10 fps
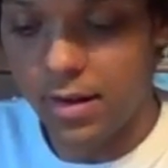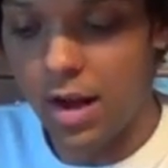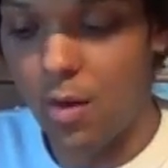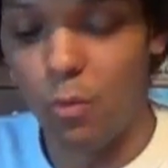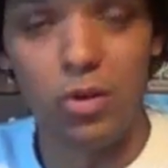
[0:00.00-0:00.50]

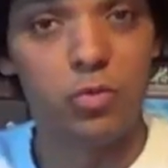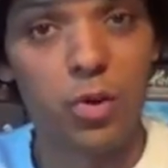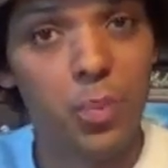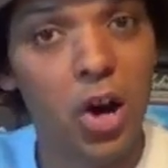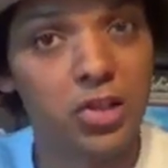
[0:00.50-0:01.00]
um, which
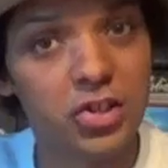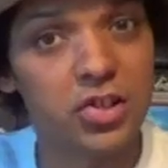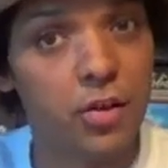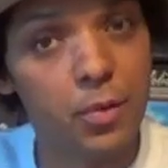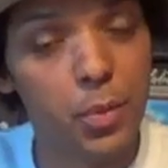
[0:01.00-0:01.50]
would have purchased
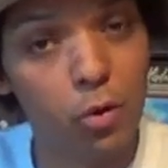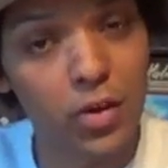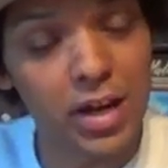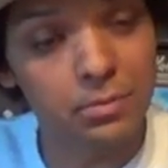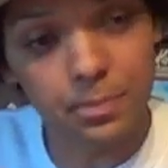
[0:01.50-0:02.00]
this other board
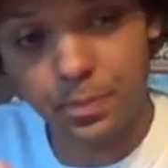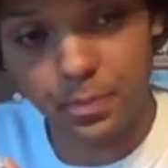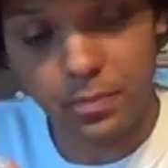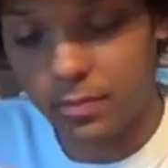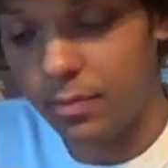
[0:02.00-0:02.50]
game.
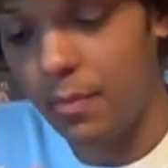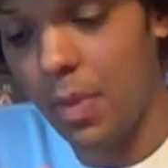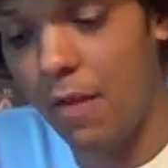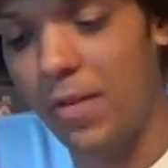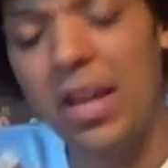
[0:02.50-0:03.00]

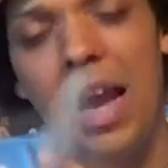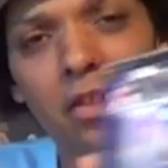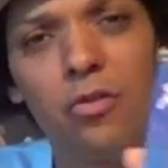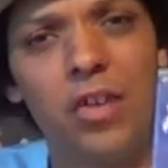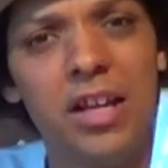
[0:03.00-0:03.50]
I think yeah,
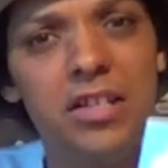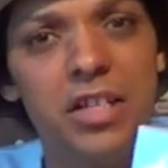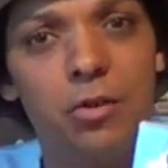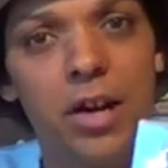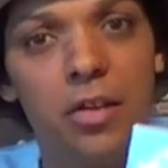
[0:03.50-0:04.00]
this was
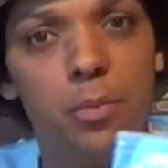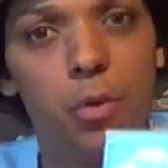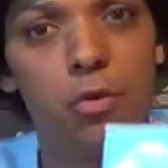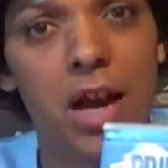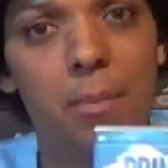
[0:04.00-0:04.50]
eighteen quid, and the
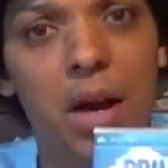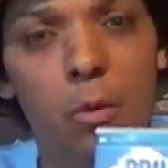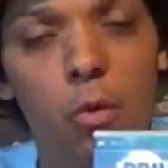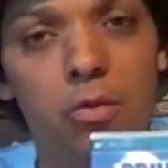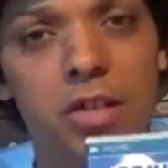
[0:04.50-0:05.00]
board game that
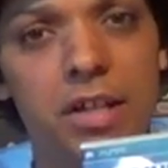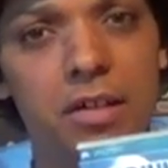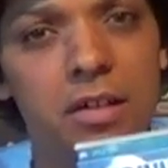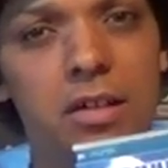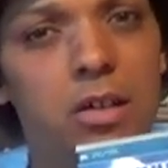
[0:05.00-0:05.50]
I
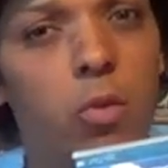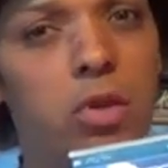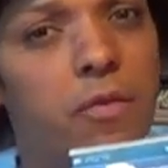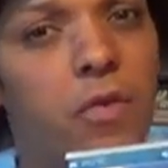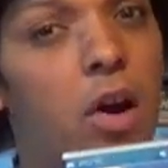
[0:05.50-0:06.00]
wanted
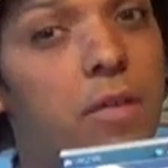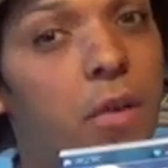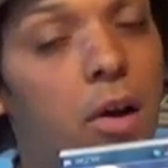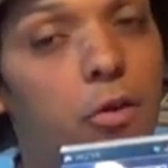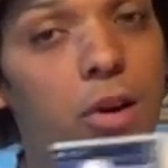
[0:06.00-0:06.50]
was like
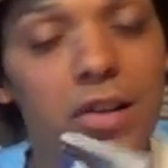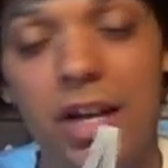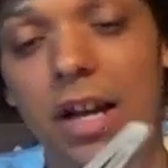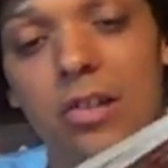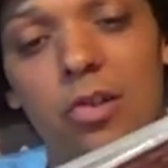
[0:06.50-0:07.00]
thirty-five quid.
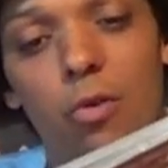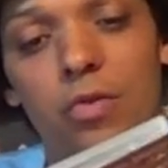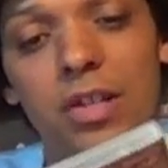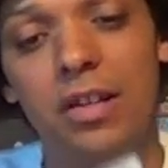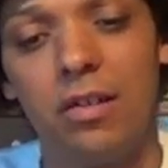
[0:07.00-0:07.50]
Yeah, so
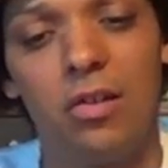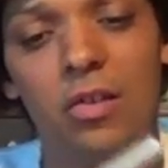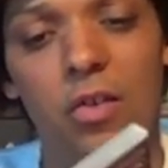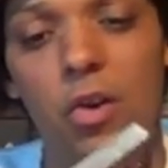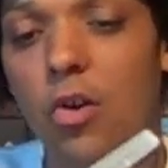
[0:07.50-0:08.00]
obviously you know,
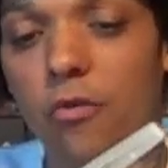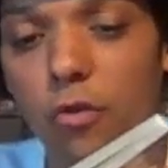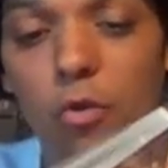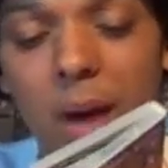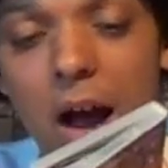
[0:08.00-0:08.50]

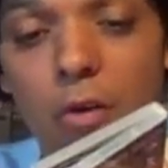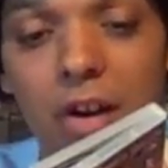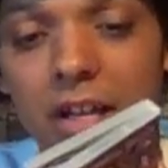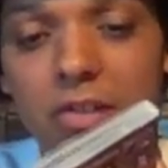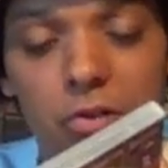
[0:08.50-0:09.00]
four pound
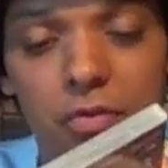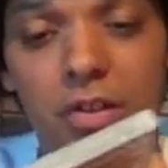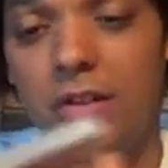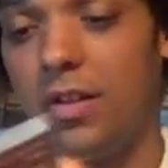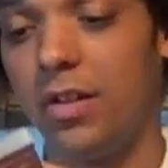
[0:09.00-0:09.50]
in each of
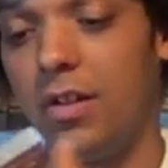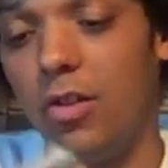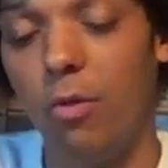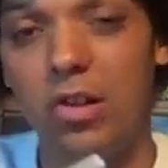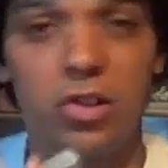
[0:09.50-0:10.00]

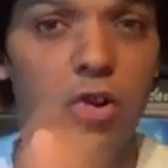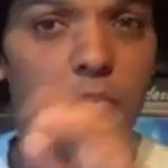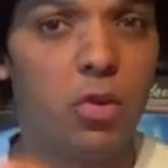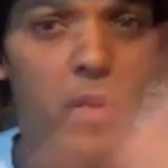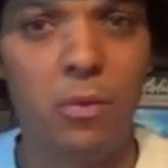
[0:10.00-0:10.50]
the ones.
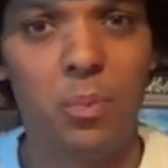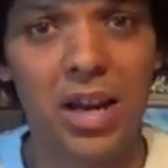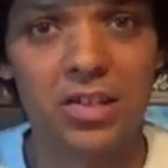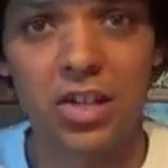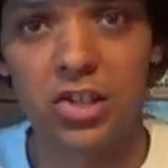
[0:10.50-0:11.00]
Because one of my
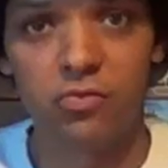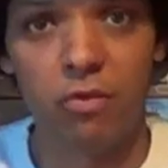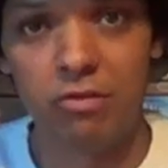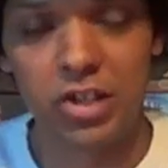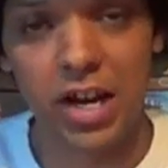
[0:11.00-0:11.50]
PlayStations
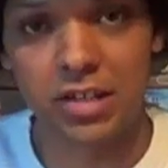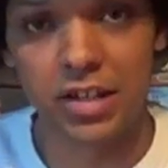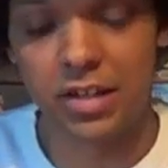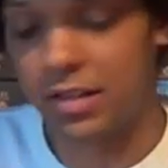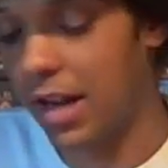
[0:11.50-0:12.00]
were
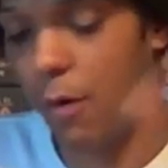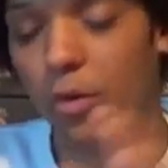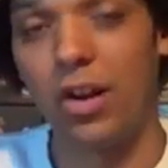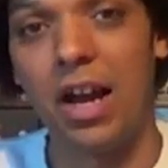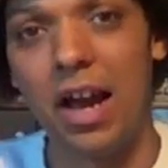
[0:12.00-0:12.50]
rejected, yeah, I
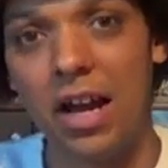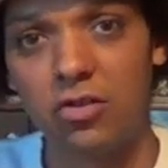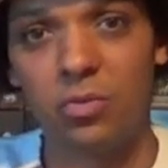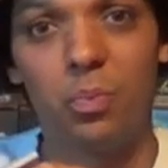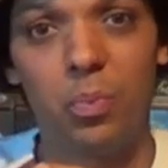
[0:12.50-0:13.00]
would have got an
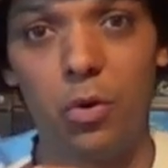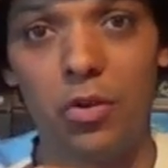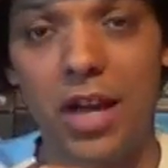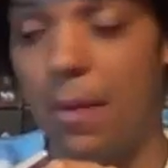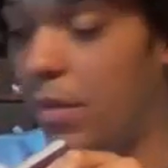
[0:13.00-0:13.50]
extra
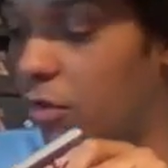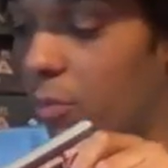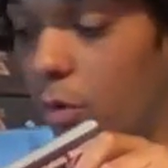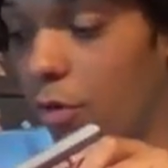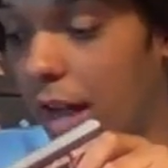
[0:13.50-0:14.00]
board game and
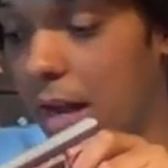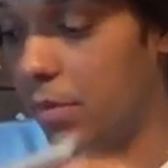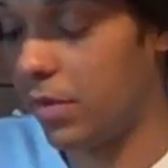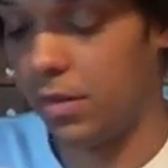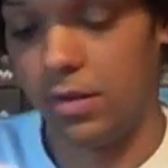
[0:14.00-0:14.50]
some more
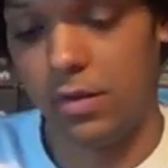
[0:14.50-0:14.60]
games.